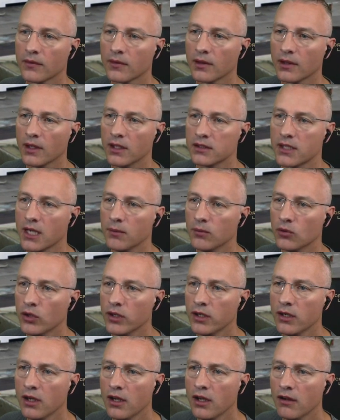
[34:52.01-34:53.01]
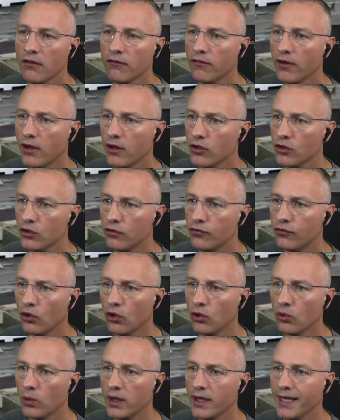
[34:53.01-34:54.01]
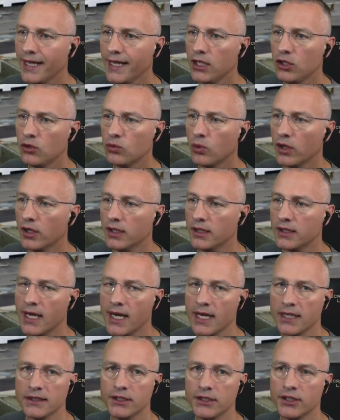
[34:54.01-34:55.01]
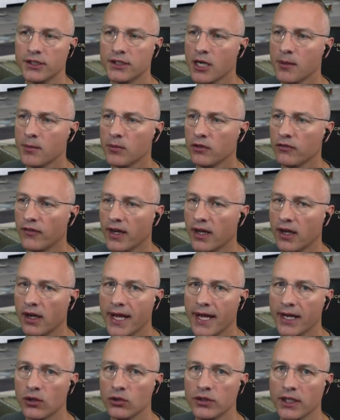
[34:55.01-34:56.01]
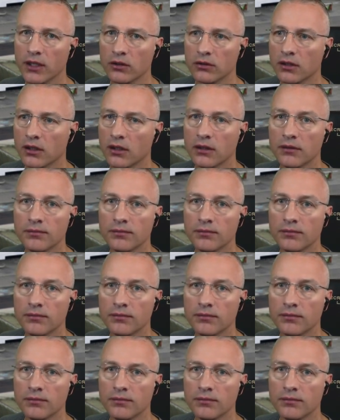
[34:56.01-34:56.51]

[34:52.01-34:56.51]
let's get them going. Value 4181, taxi to terminal via Echo Delta.